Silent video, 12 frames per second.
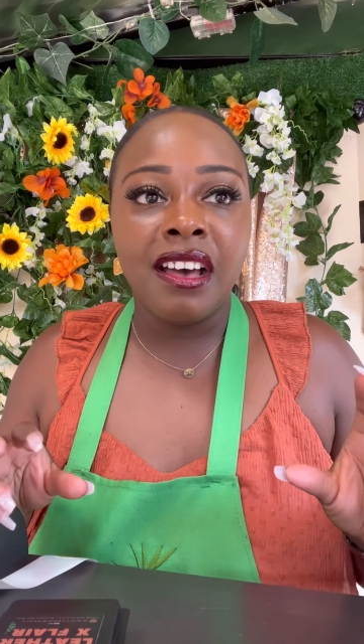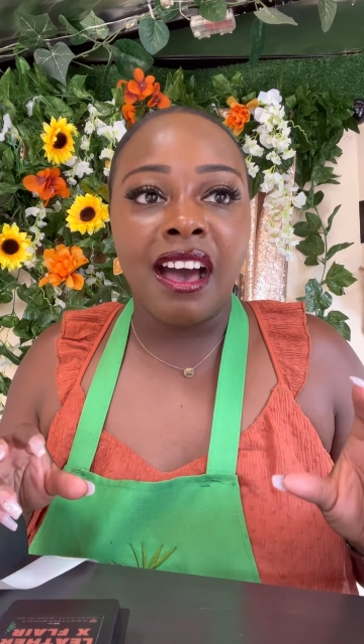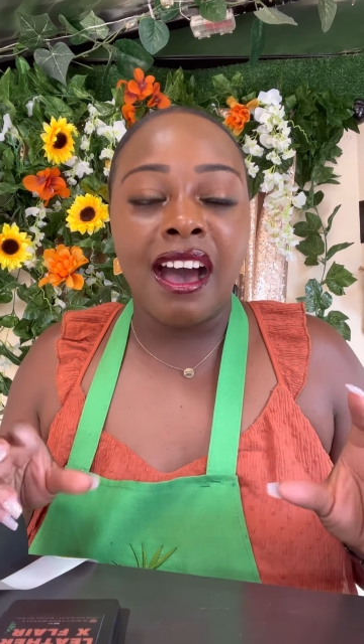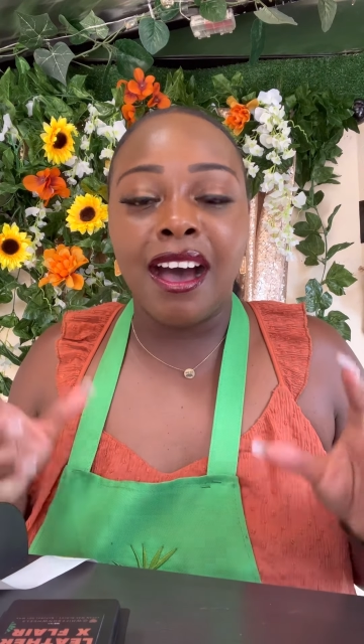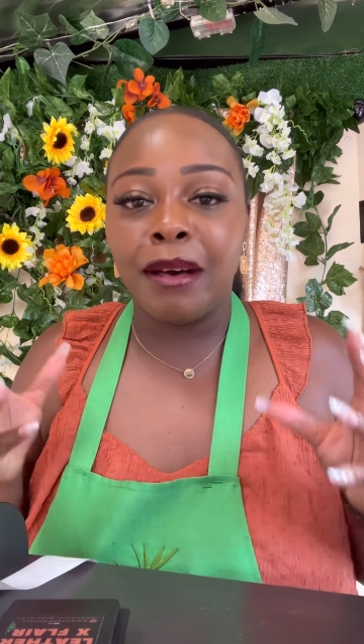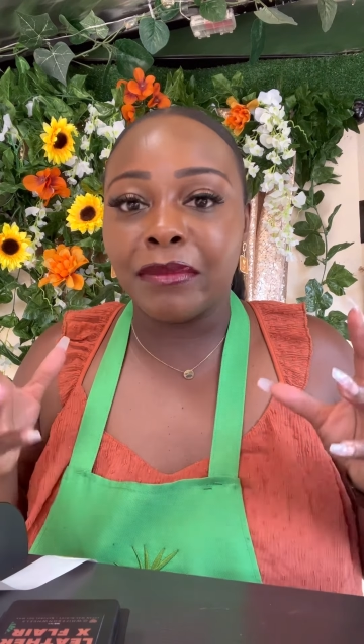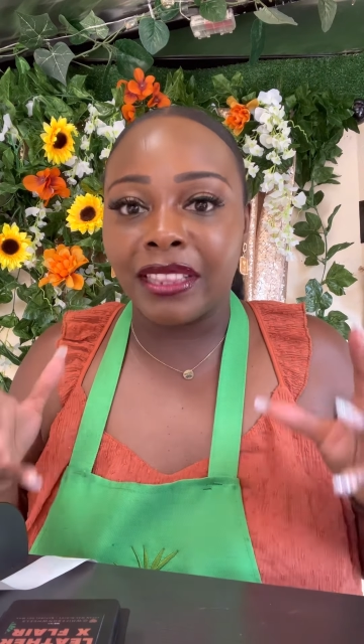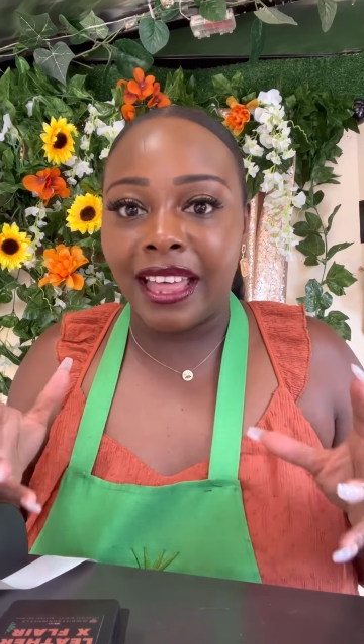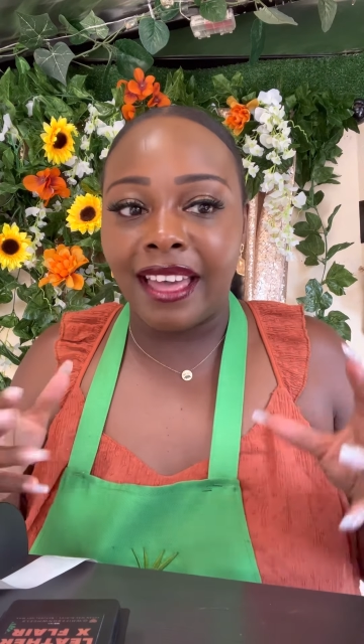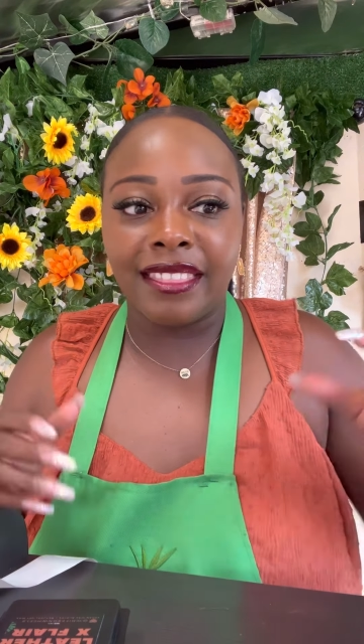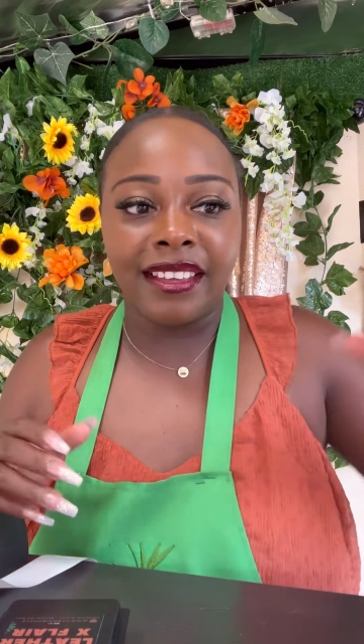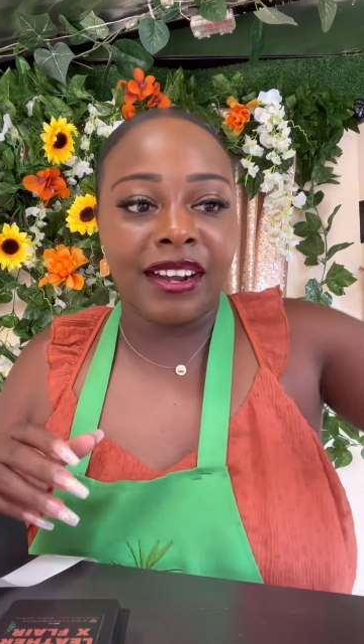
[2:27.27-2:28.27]
um,
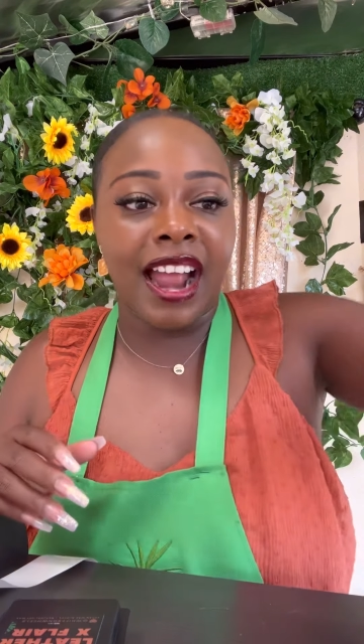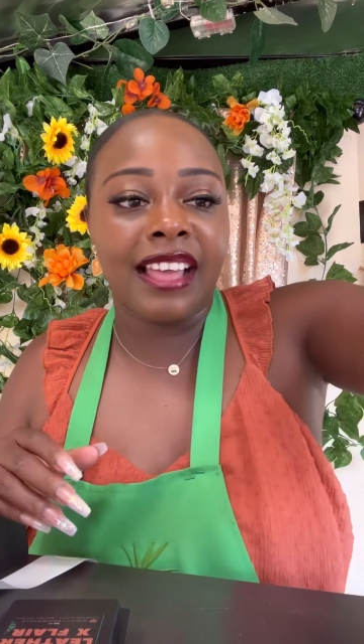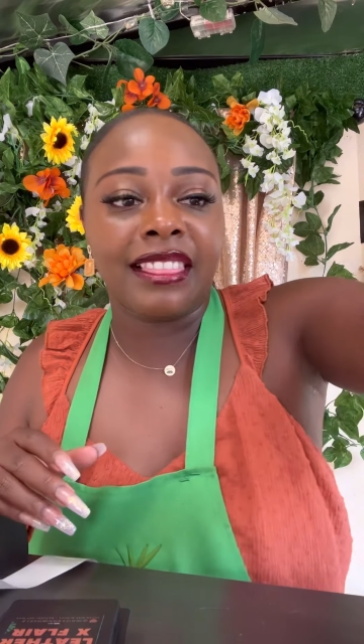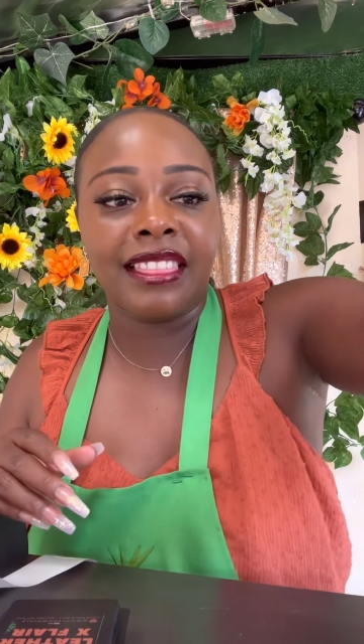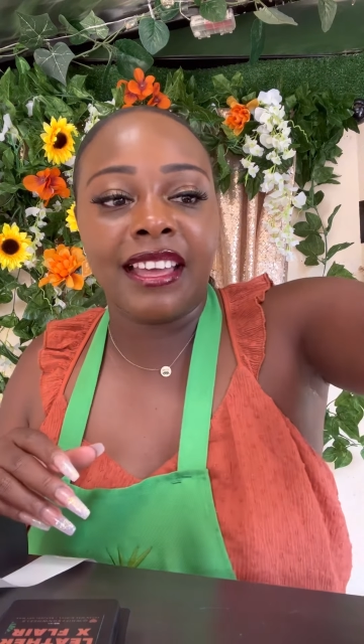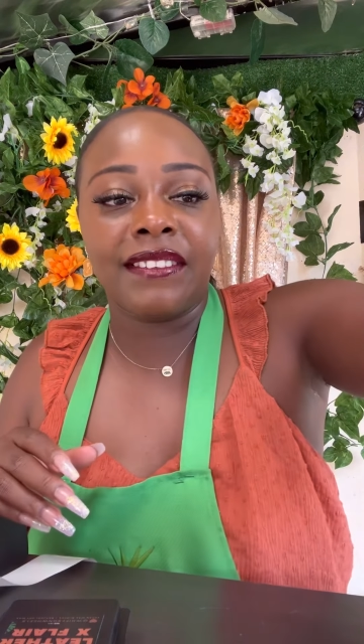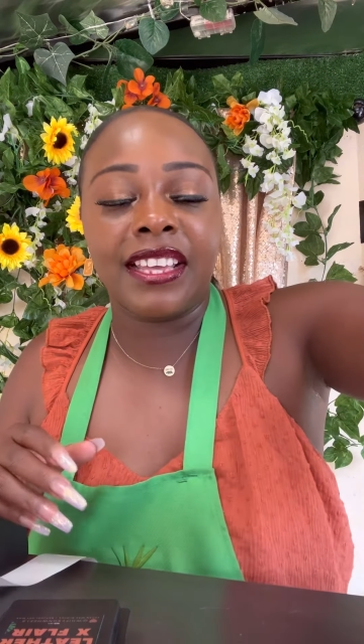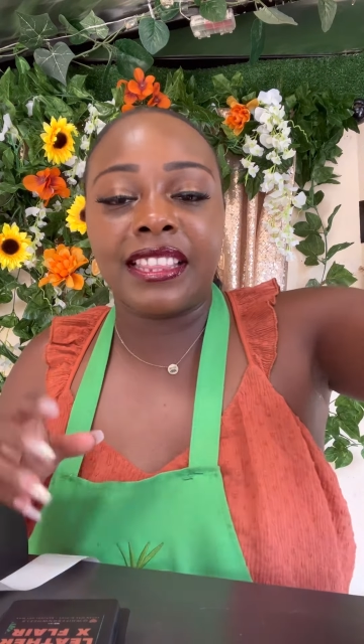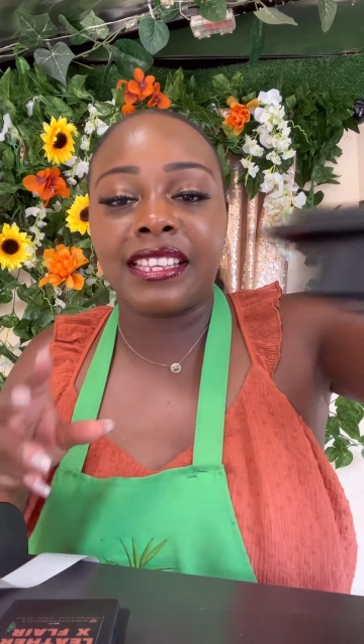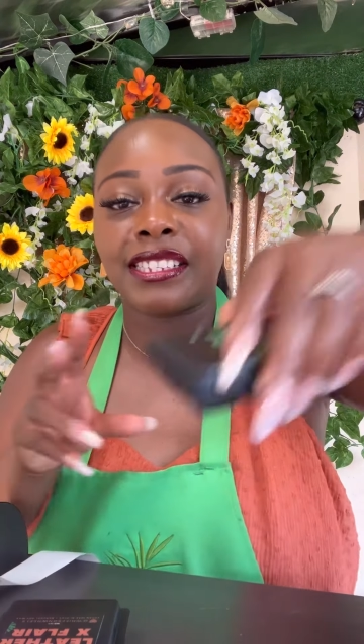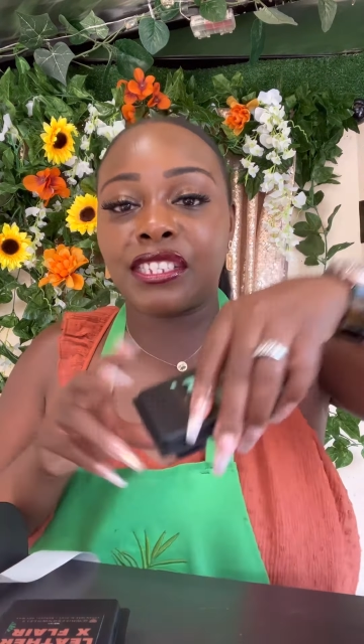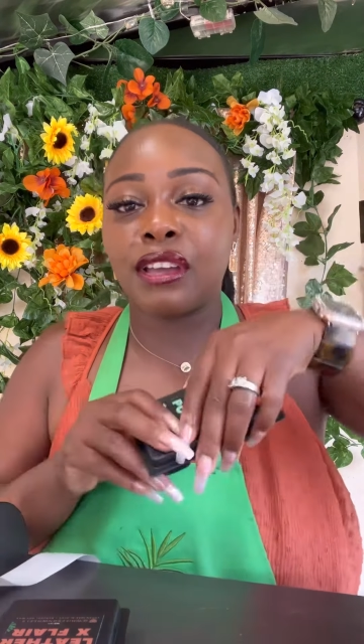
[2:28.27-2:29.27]
leather. I love
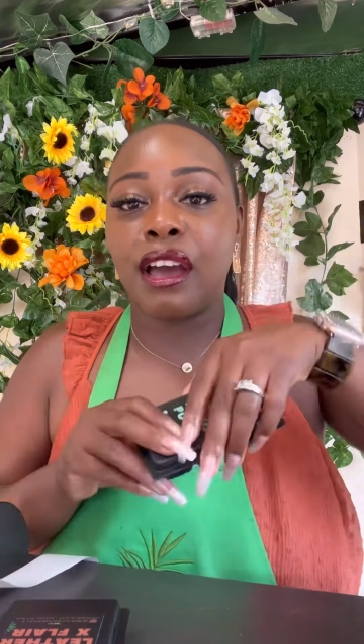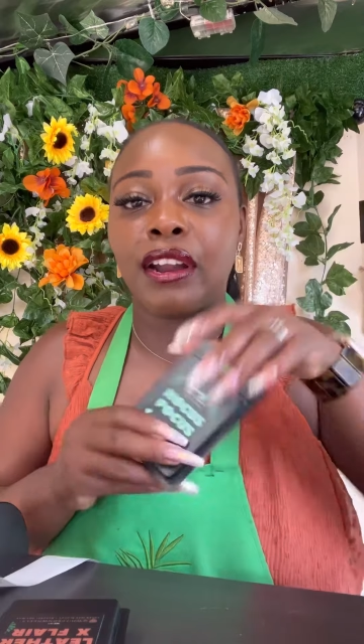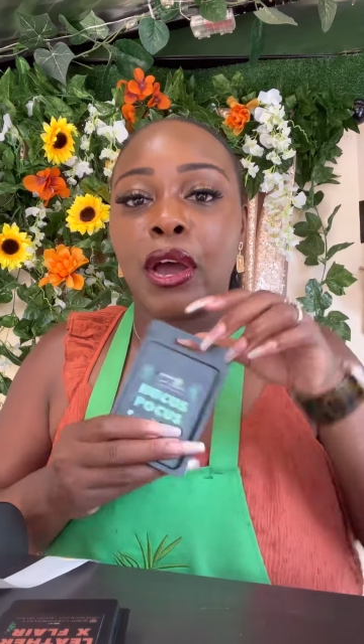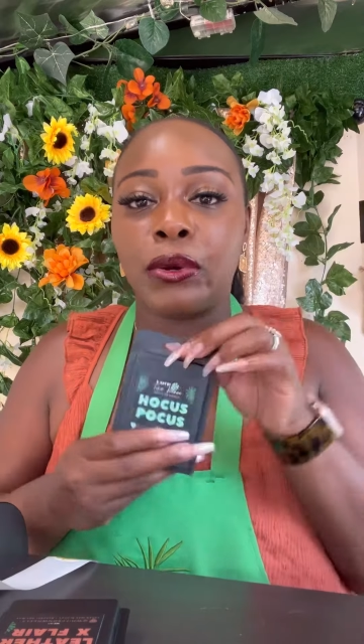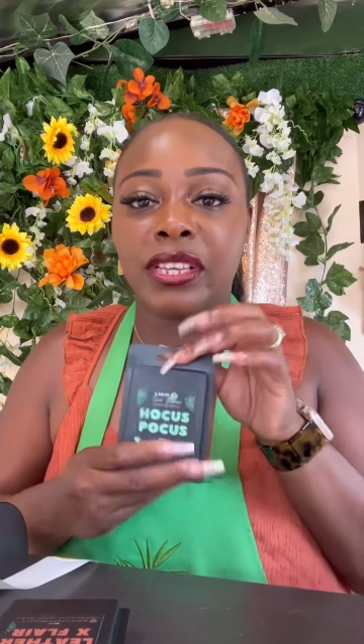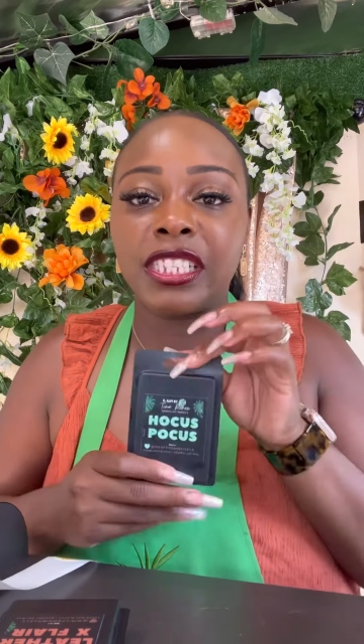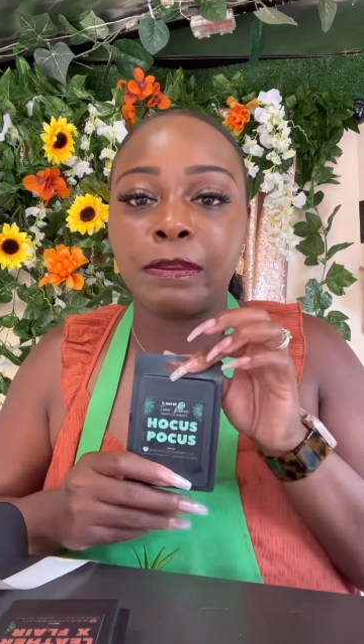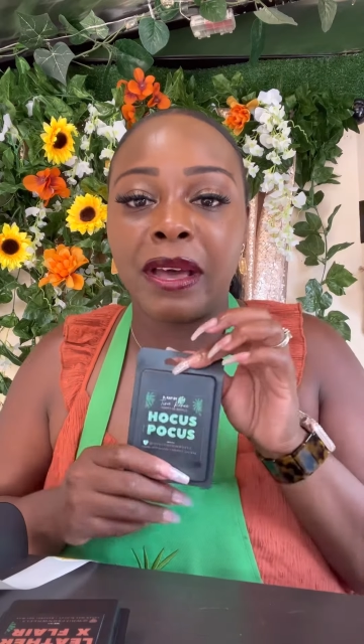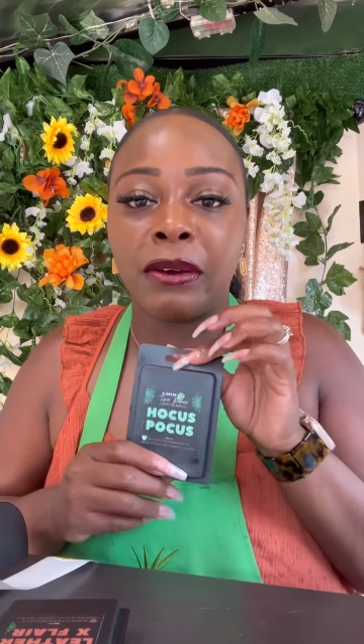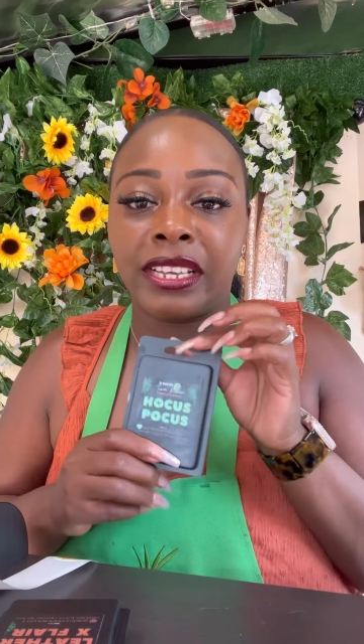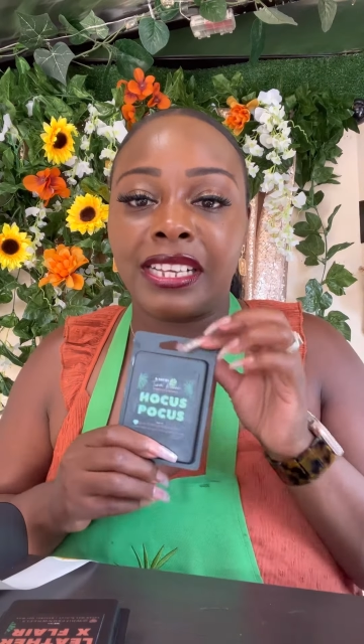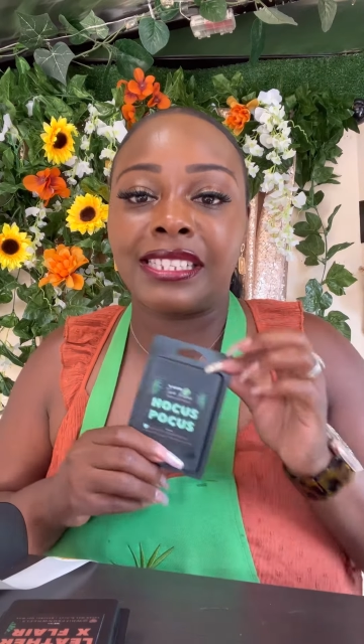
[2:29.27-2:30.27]
it. This is called Hocus
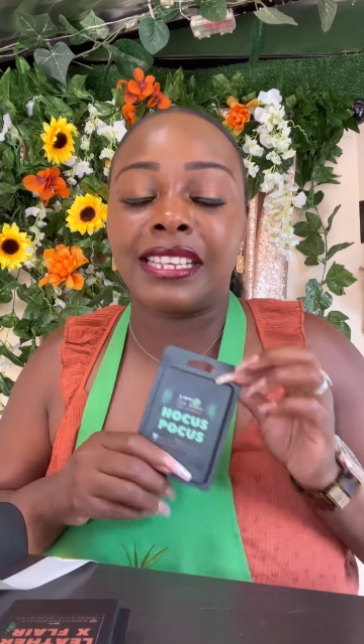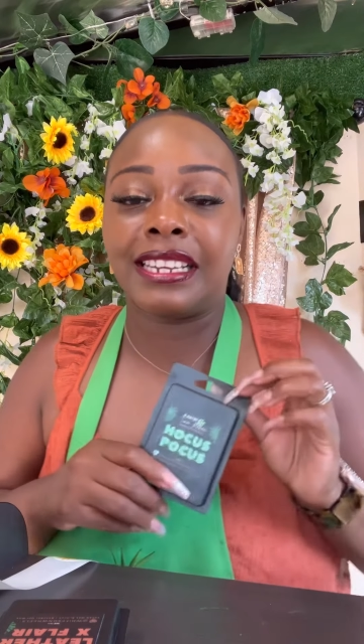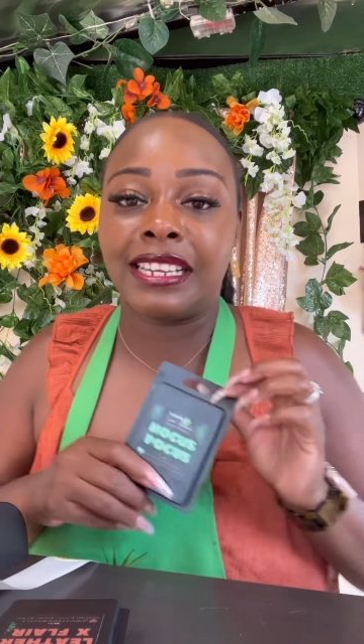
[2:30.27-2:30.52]
Pocus,